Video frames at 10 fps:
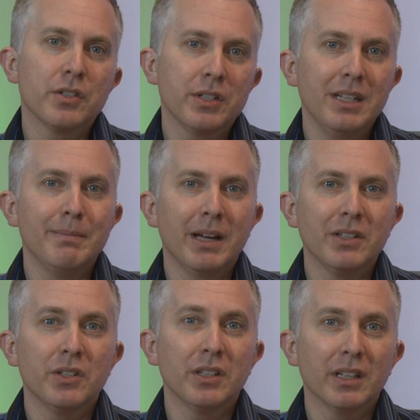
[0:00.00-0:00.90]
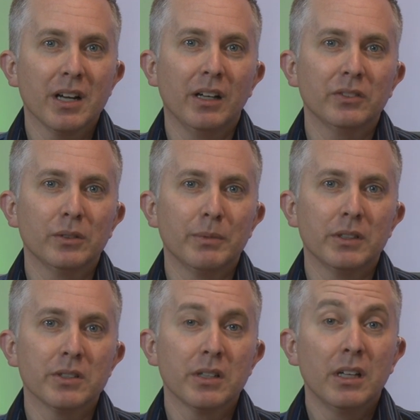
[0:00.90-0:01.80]
steam engine to the
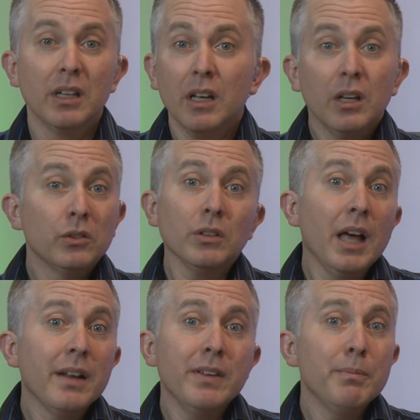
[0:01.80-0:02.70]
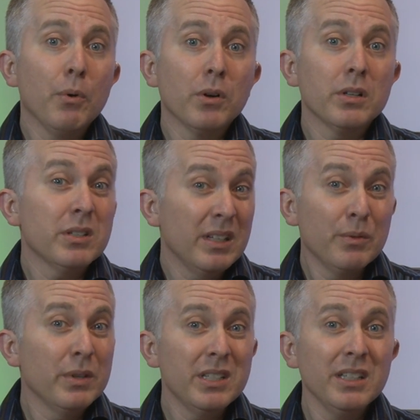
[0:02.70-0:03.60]
customers. So a lot of importers in
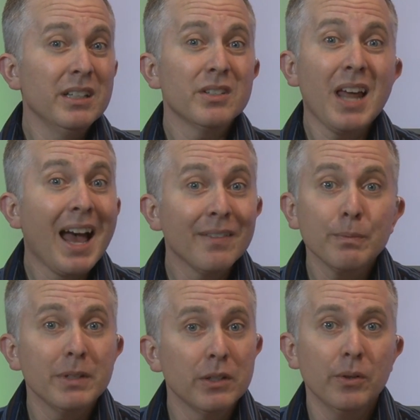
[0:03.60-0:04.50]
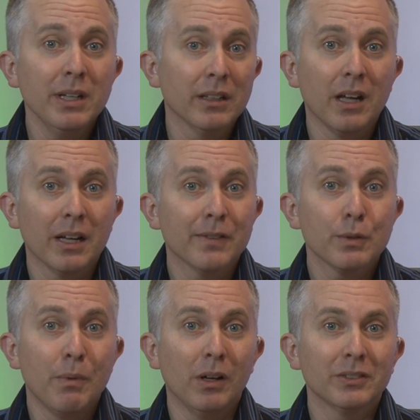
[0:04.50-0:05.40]
recent years haven't been doing a lot of
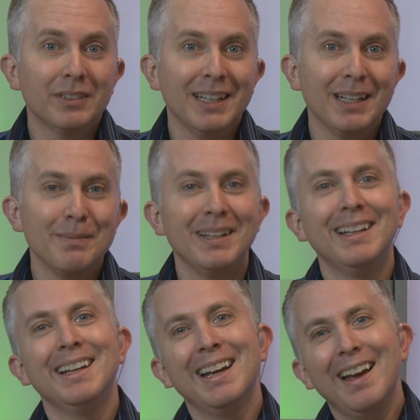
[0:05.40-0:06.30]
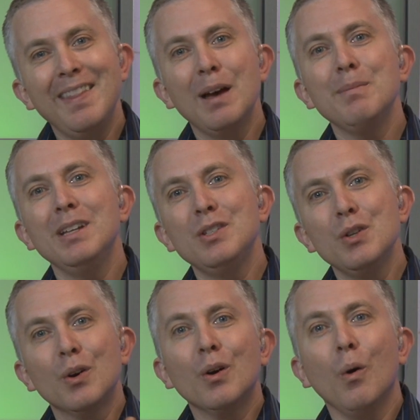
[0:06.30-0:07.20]
small steam, and that means
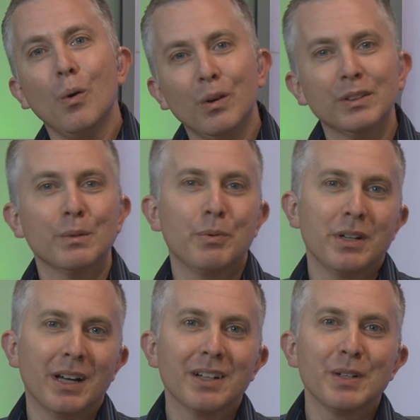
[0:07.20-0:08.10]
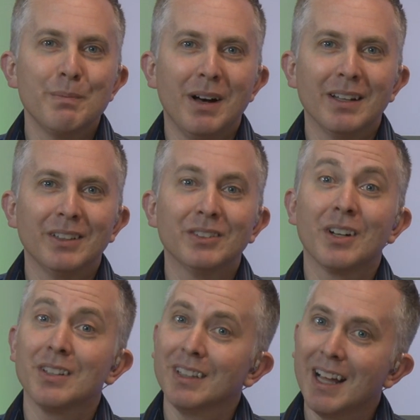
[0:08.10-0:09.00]
your older production models are
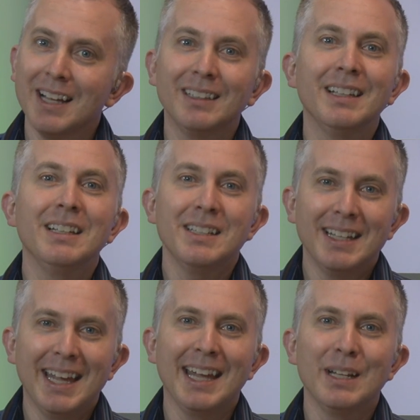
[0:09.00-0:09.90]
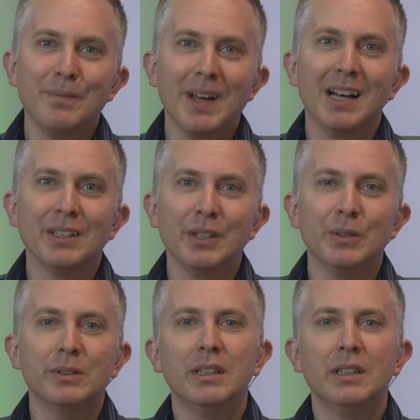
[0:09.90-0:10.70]
likely to gain in value.